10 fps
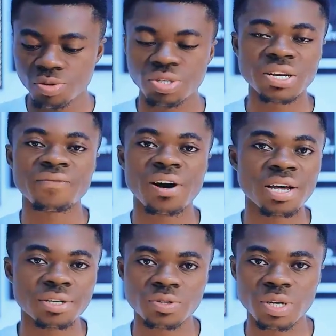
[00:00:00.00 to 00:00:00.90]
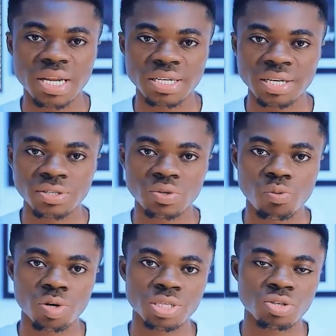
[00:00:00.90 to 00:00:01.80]
to share for others to get a chance to
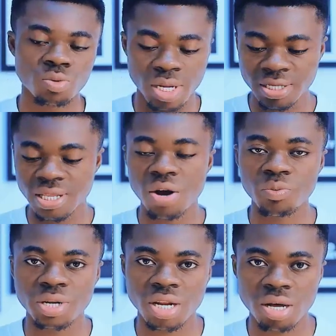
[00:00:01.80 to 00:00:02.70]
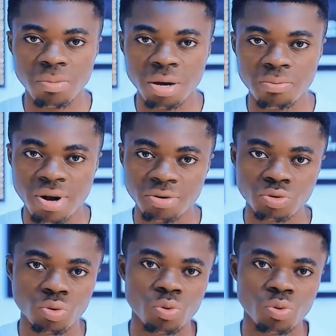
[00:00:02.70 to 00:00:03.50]
watch. So let's start with Nana Ama McBrown.